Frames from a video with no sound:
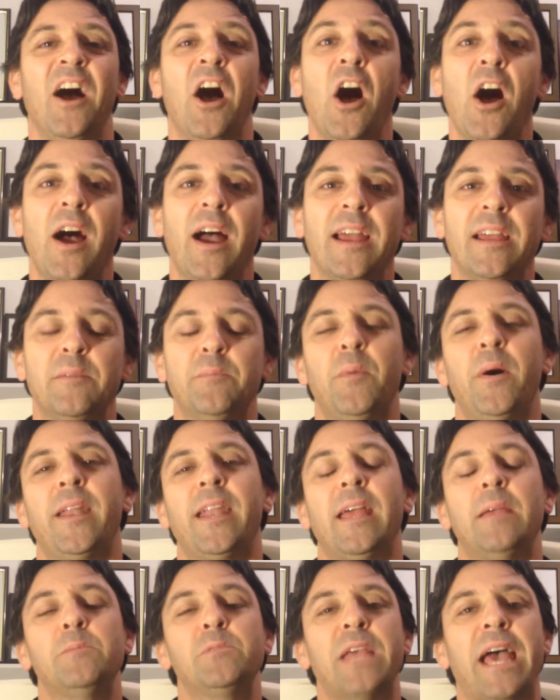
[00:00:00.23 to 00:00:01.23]
Hi, my
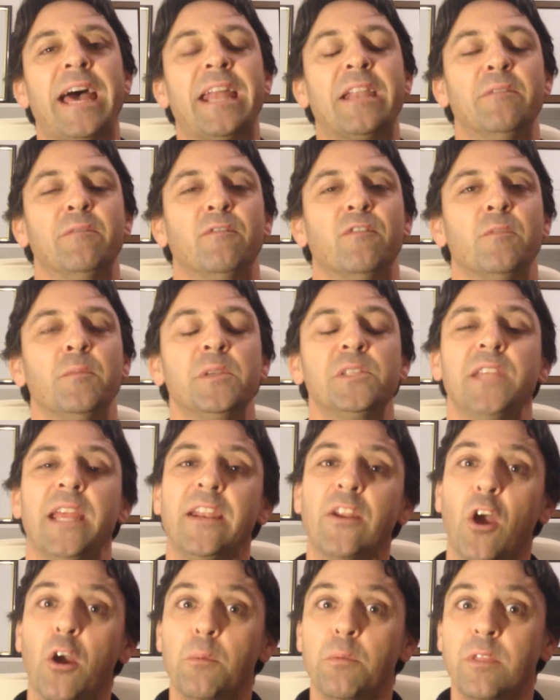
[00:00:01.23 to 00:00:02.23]
name's Adam from
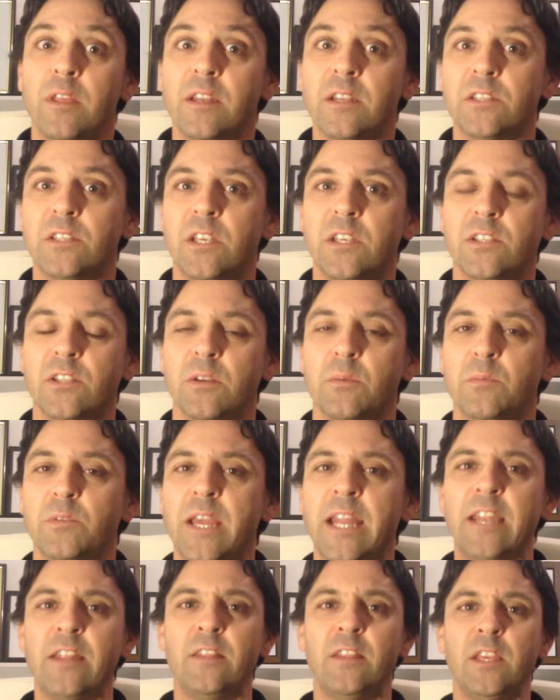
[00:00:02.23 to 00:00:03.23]
Ascent Home Theatre Systems,
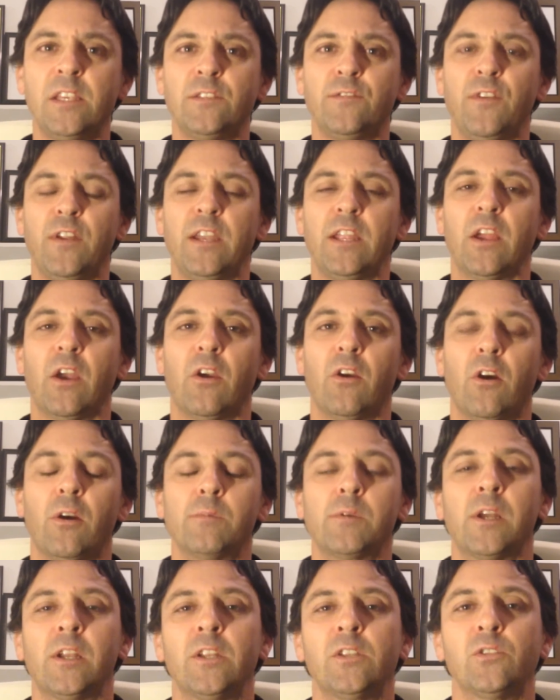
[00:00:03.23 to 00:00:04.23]
and in this video
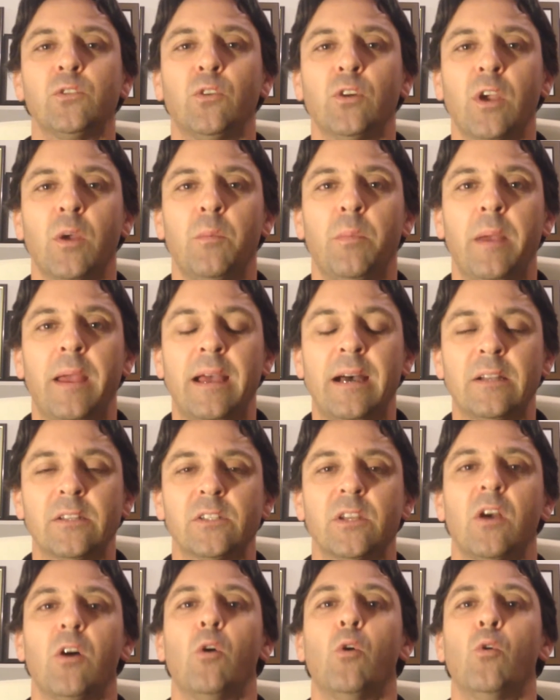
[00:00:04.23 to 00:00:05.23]
I'm going to talk
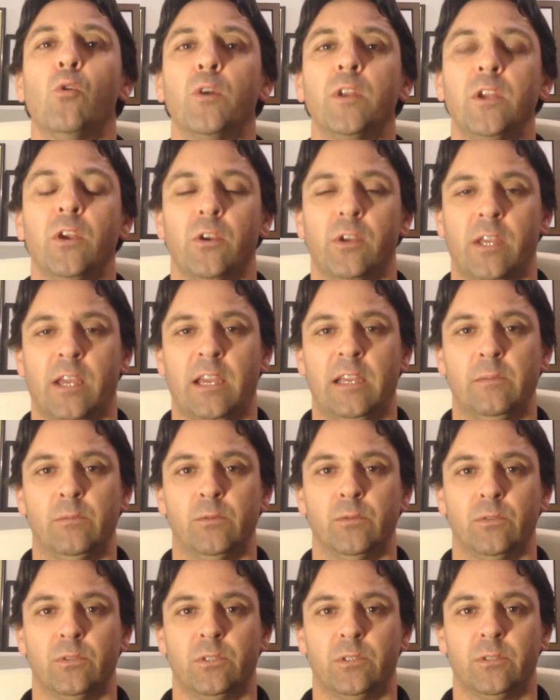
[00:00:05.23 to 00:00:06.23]
about audio
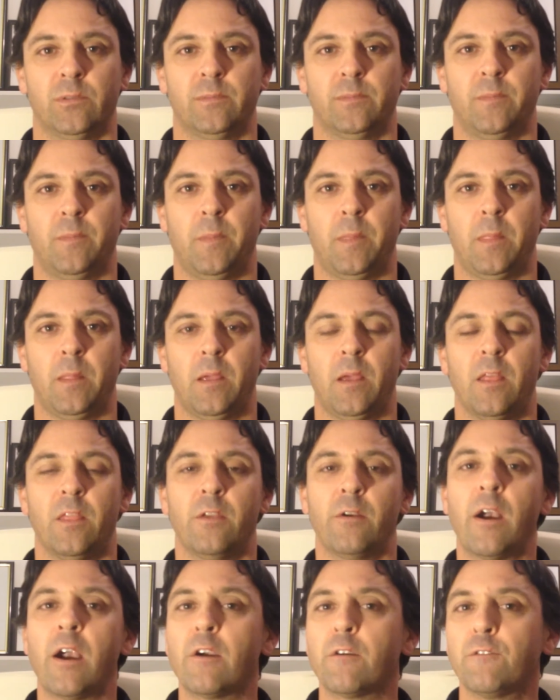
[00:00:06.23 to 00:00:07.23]
cables.
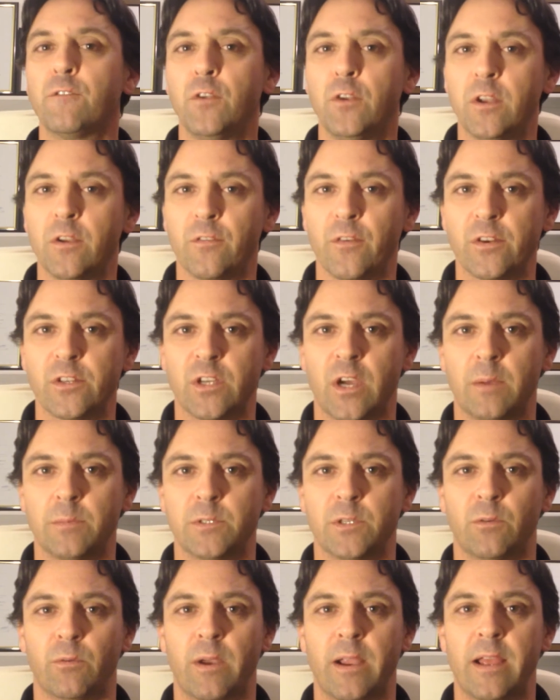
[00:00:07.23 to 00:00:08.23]
There are a few different
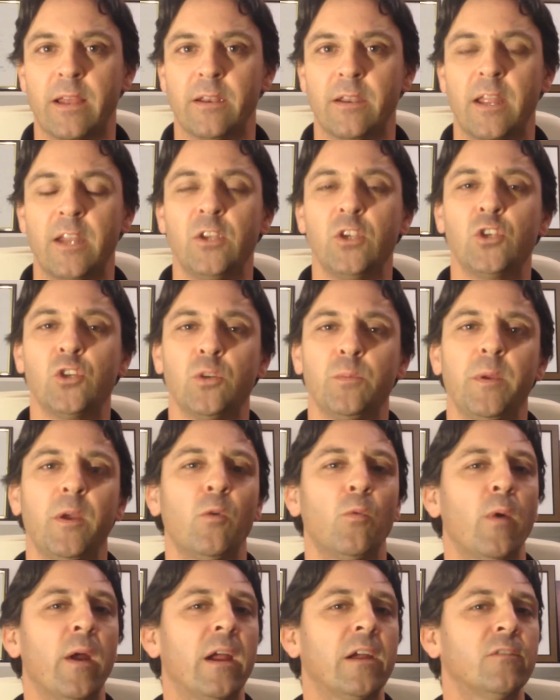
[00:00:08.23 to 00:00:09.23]
types around, and you should be
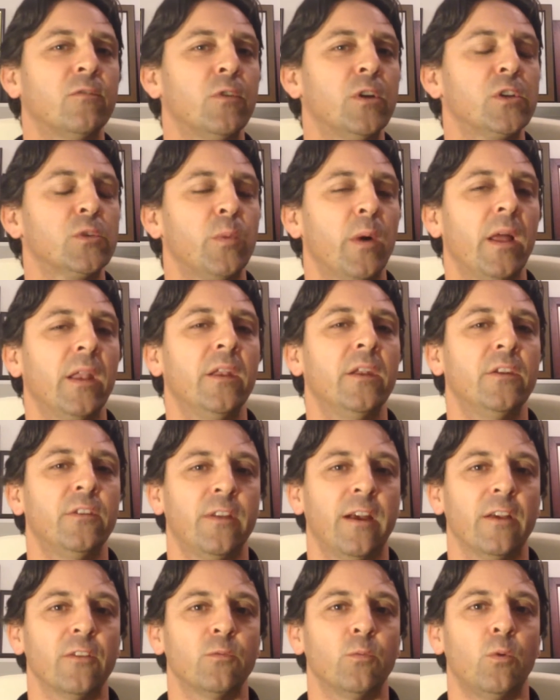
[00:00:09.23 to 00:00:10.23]
aware of which one
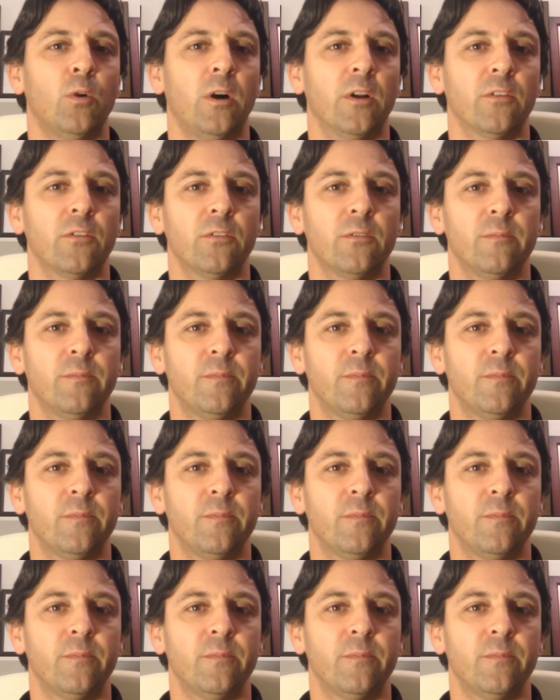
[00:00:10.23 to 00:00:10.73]
does what.